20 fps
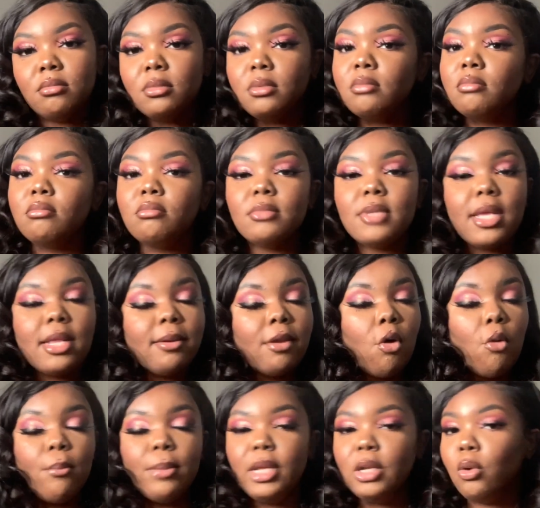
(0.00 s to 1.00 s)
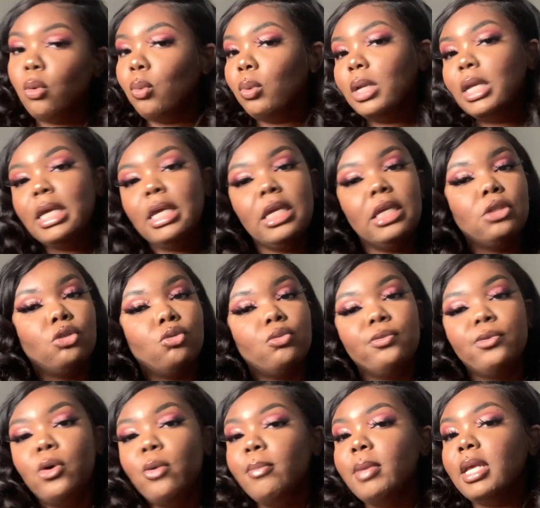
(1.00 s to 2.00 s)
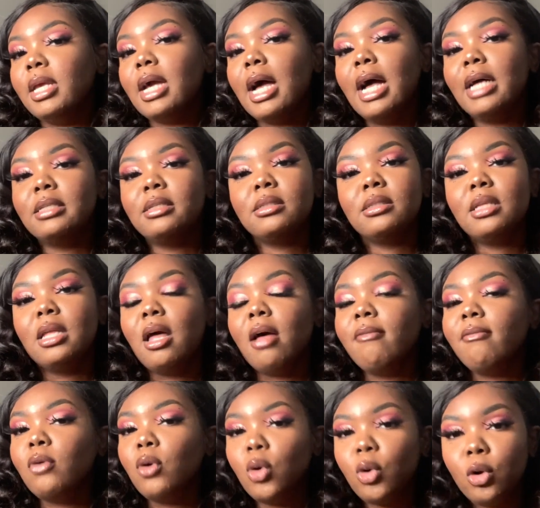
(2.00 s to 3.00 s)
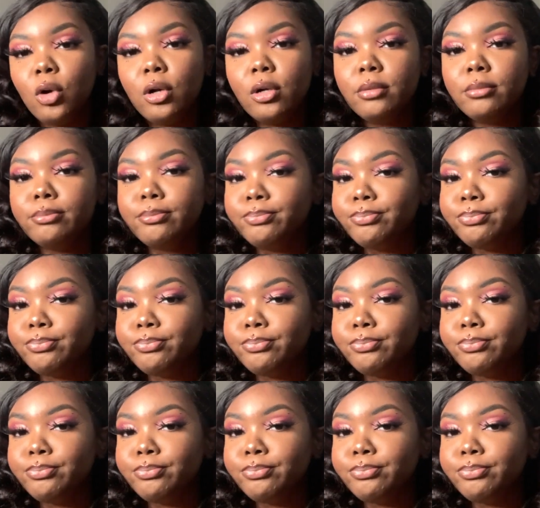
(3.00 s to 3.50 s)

and don't be no leaks. You feel me? I just love Cora.